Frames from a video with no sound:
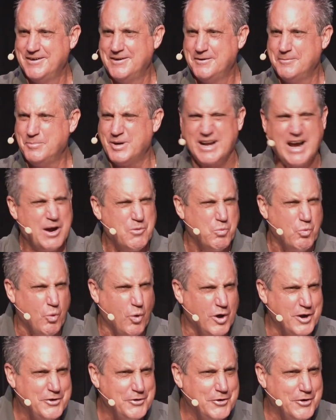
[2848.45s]
But I
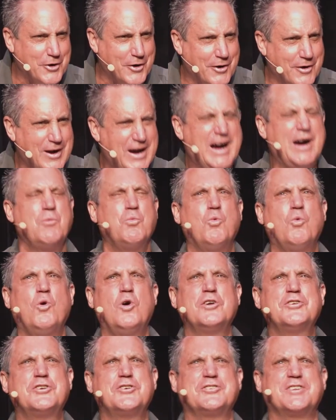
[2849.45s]
wonder
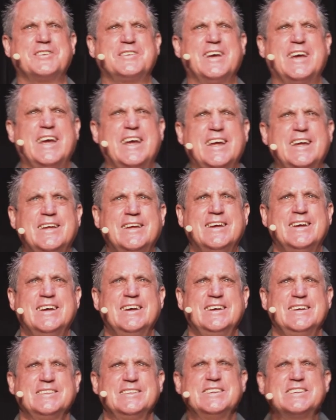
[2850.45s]
today,
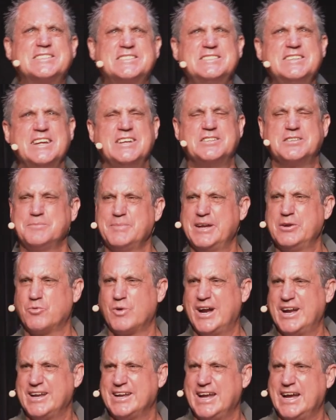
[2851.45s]
listening to me
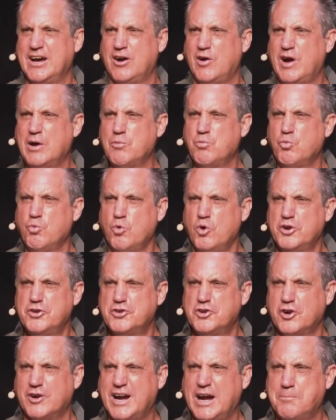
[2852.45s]
right now, I
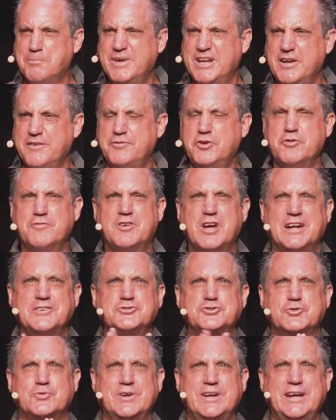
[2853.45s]
wonder how many of you have got
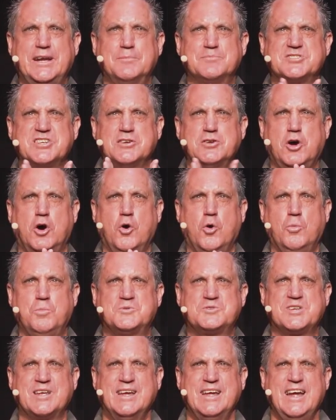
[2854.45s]
dreams and
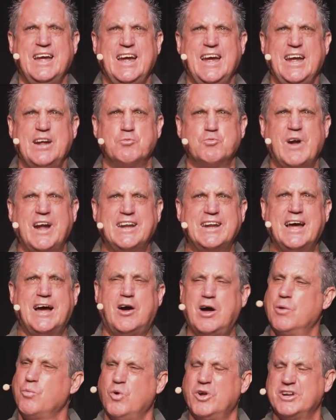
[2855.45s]
hopes. And right now,
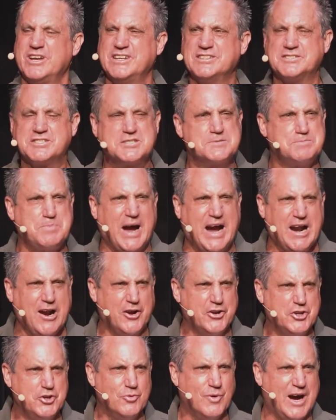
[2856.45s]
I want to inspire
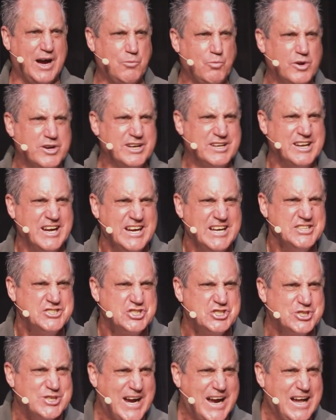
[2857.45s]
you. I want to
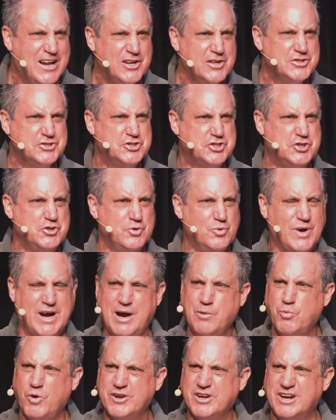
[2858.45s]
challenge you. I
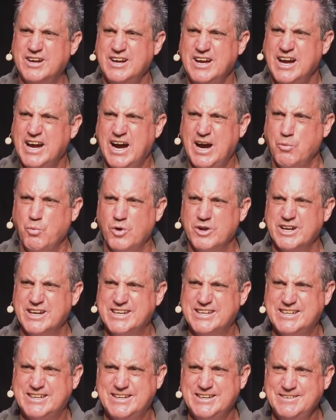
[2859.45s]
want to
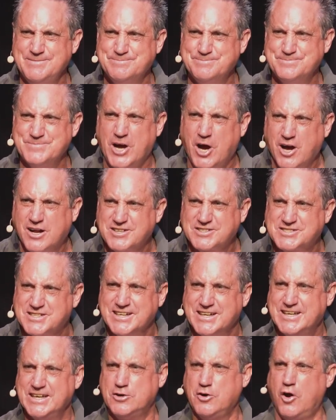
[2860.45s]
honestly
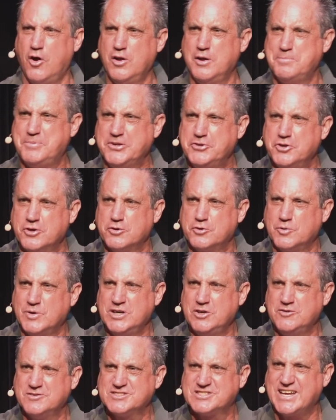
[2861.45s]
get all up in your
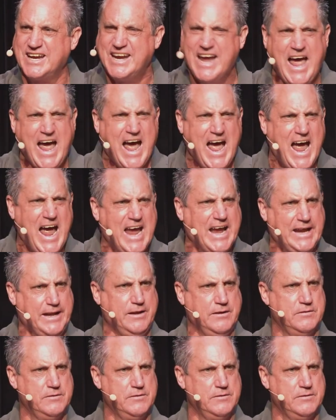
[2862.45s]
grill and say, hey, I